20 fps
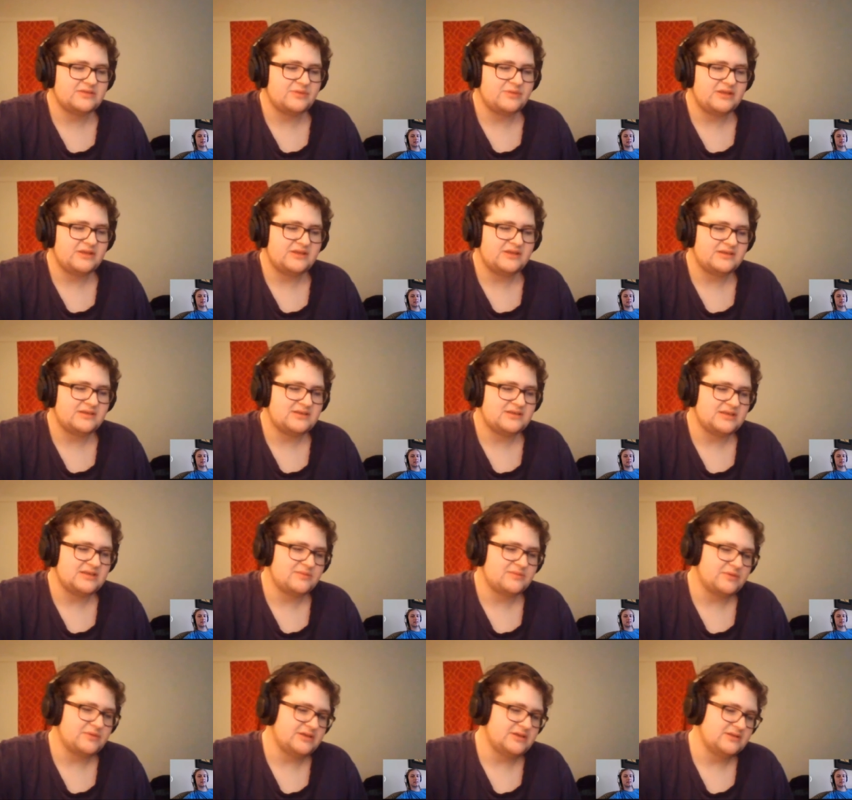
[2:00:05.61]
but I think it takes
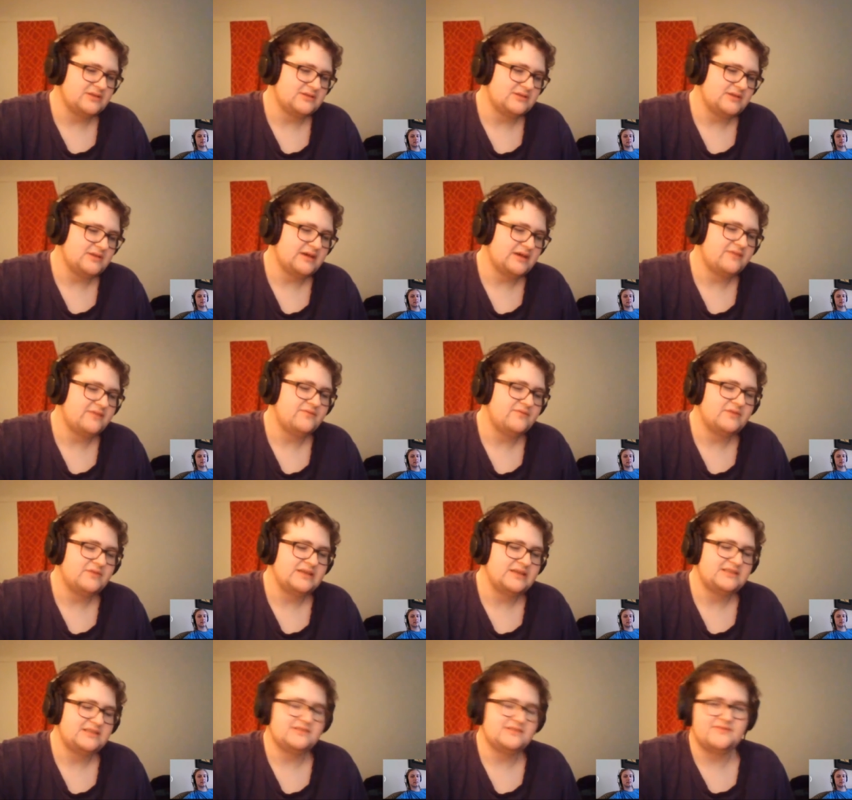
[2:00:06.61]
place in
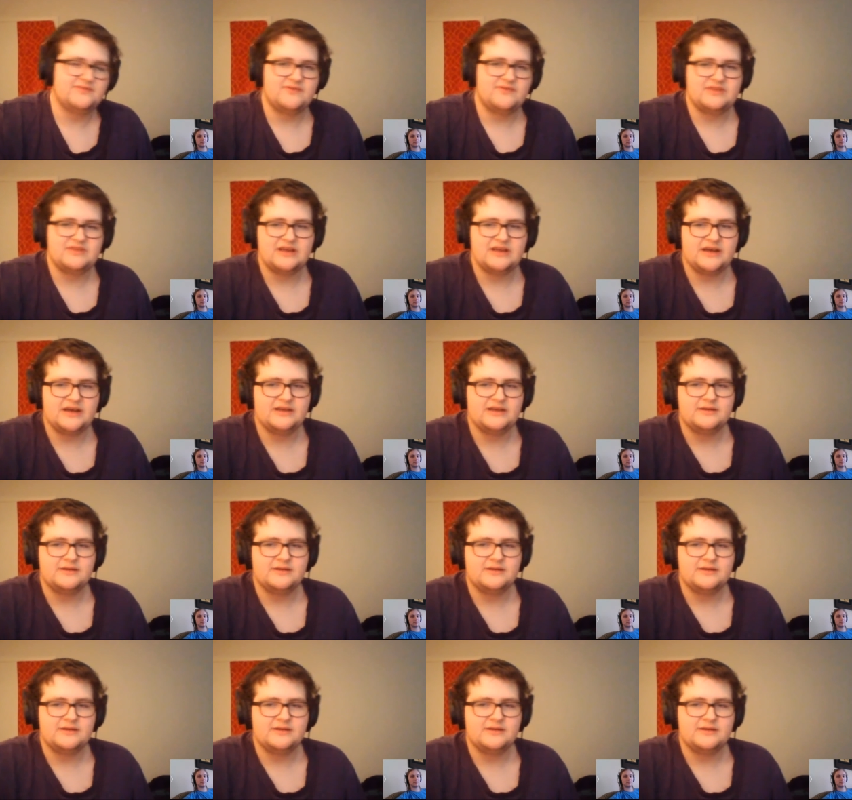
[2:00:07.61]
1959.